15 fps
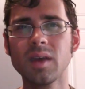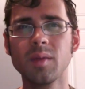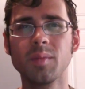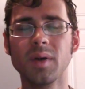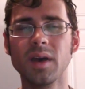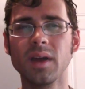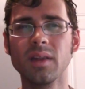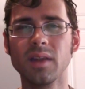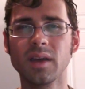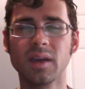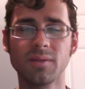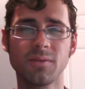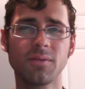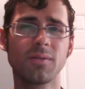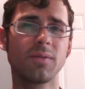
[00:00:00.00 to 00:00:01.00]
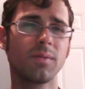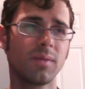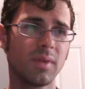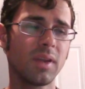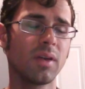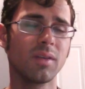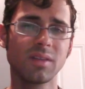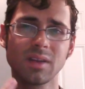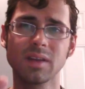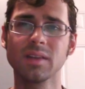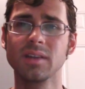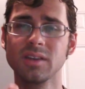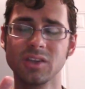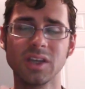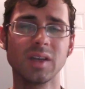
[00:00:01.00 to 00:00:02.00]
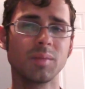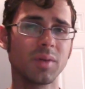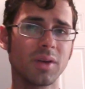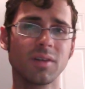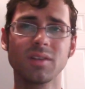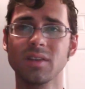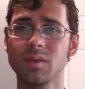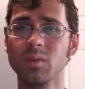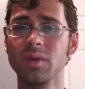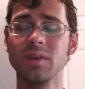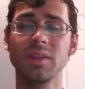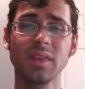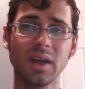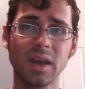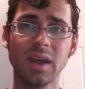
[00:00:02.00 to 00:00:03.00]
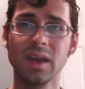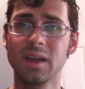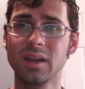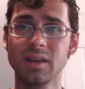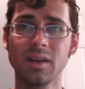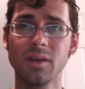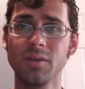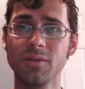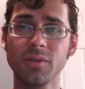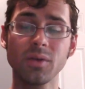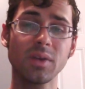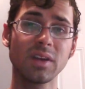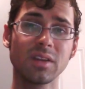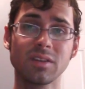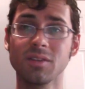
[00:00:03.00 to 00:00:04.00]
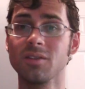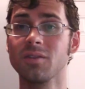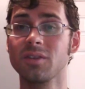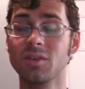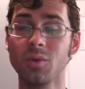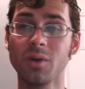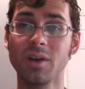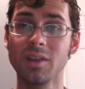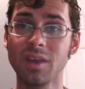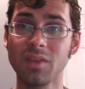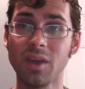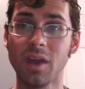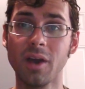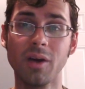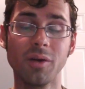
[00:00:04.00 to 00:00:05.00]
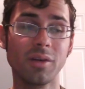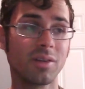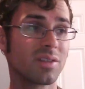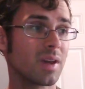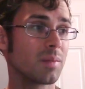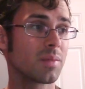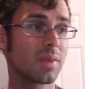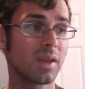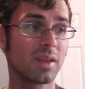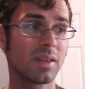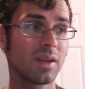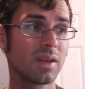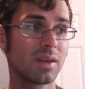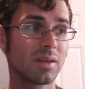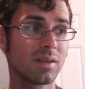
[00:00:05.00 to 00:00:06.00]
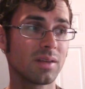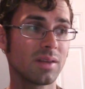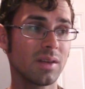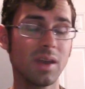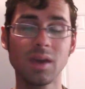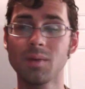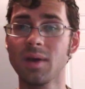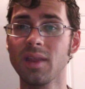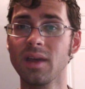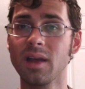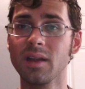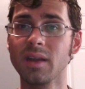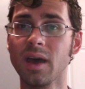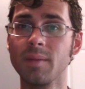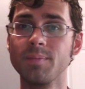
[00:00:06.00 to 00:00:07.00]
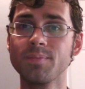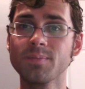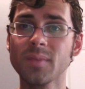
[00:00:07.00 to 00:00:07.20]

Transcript: But like if, you know, it's like a legit person with like, you know, a fruit conservatory that they own or something, then yeah, why the hell not?